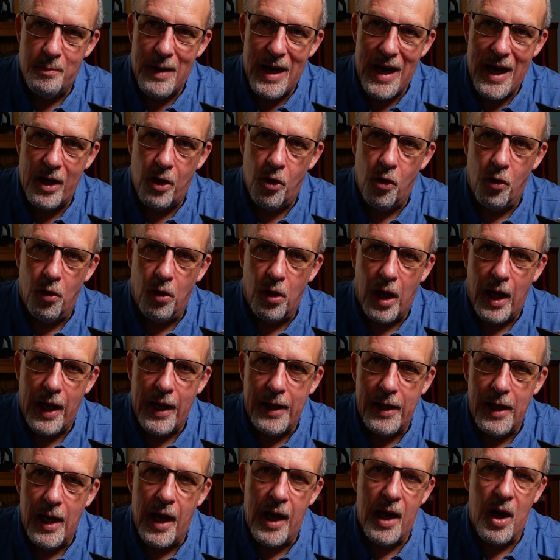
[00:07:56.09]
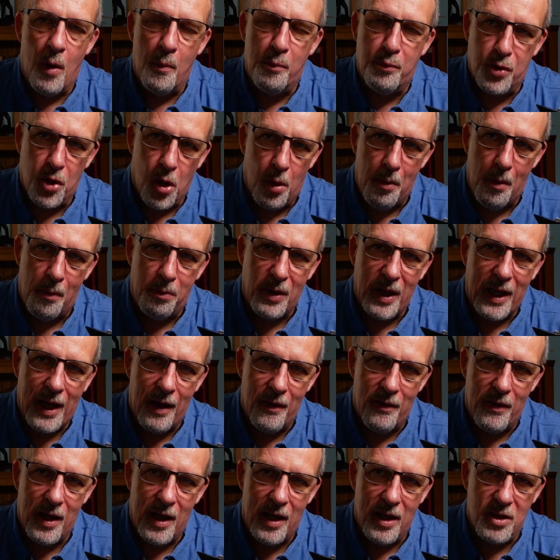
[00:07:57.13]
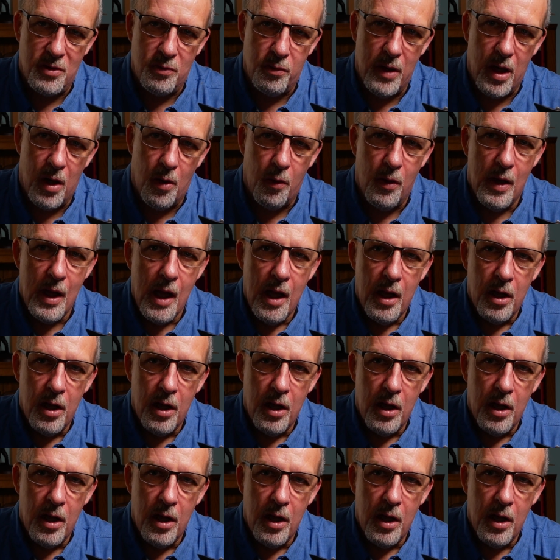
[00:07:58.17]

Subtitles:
bag online, and I'll probably get that as well,